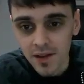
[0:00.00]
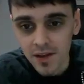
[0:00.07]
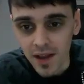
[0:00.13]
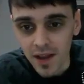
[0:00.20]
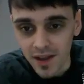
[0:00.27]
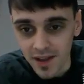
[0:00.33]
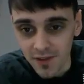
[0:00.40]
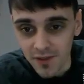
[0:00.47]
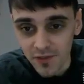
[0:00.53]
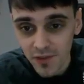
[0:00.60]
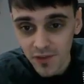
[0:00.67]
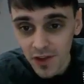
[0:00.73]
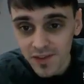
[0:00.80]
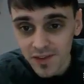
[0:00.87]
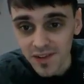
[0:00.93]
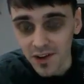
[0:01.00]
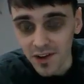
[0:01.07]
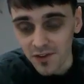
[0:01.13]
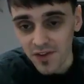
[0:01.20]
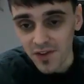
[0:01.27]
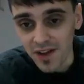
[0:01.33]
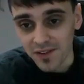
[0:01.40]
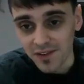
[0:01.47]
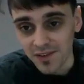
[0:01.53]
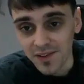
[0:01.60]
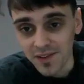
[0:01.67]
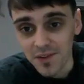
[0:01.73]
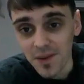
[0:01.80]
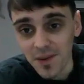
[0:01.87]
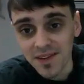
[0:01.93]
and then 39,000
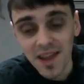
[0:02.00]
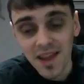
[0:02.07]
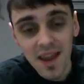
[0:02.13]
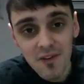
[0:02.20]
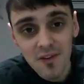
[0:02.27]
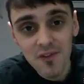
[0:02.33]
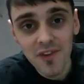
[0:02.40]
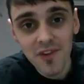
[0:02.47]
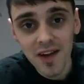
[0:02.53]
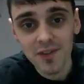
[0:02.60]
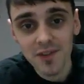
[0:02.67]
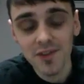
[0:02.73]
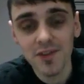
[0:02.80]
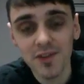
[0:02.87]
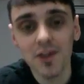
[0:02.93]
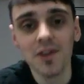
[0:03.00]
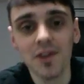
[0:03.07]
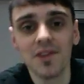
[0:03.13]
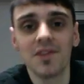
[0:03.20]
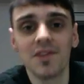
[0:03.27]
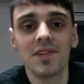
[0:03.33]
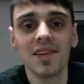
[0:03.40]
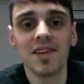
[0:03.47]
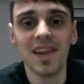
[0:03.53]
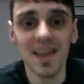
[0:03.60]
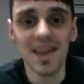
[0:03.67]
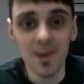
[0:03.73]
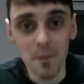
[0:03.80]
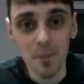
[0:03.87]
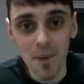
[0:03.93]
is about $10,000
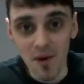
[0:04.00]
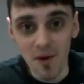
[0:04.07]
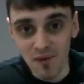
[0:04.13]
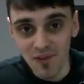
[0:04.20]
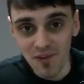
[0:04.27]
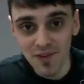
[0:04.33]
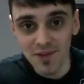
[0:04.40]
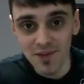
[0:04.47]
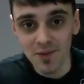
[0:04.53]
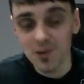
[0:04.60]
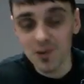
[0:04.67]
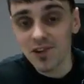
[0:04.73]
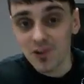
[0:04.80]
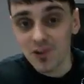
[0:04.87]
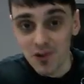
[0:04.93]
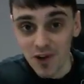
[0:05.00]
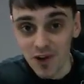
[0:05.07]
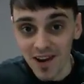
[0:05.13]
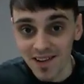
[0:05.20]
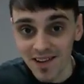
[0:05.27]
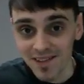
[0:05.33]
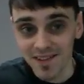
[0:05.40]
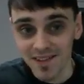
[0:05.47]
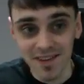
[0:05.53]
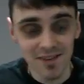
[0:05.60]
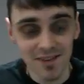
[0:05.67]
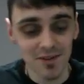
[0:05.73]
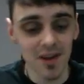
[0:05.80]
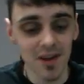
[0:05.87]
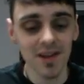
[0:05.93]
in a month, which is crazy,
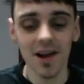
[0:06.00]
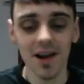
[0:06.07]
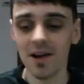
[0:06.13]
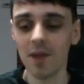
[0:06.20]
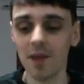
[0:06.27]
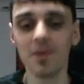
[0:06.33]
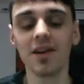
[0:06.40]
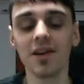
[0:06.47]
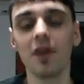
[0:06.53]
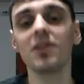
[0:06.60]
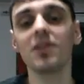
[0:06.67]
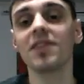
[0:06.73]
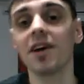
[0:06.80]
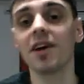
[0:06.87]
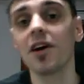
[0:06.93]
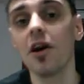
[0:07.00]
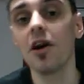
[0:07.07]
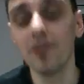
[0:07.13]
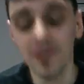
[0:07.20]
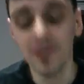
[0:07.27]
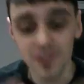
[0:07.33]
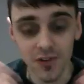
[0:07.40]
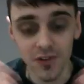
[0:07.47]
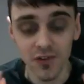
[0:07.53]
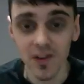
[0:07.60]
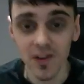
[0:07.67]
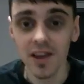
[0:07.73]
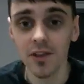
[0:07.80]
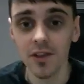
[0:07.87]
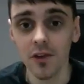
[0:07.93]
right? I mean, honestly, I can't just
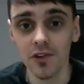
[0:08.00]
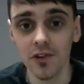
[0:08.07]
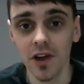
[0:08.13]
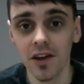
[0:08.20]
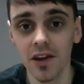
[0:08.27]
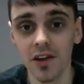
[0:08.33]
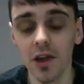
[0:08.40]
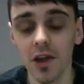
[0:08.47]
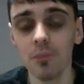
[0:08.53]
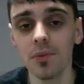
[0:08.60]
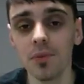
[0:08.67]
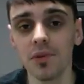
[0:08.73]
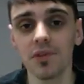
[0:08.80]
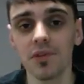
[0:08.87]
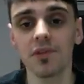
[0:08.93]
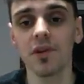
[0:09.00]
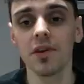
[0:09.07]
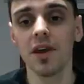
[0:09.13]
think of those kind of numbers